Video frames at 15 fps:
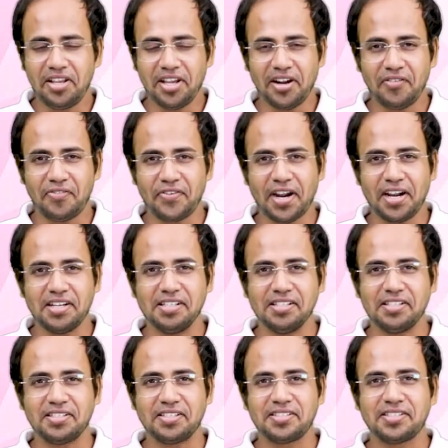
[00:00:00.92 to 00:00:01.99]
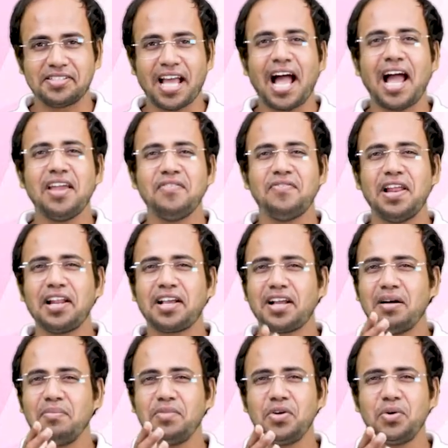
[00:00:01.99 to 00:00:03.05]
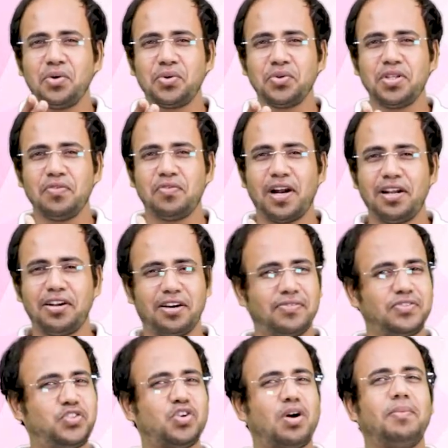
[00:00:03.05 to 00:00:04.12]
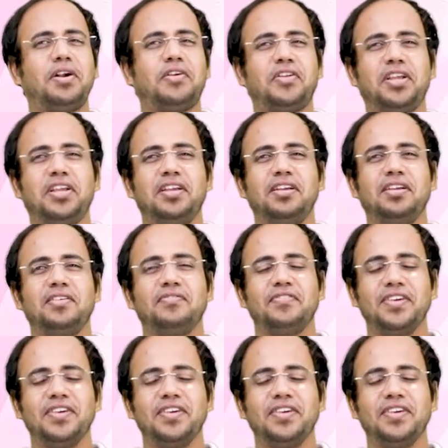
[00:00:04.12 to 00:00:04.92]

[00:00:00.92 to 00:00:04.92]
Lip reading: dear friends, I welcome you to the world of geometry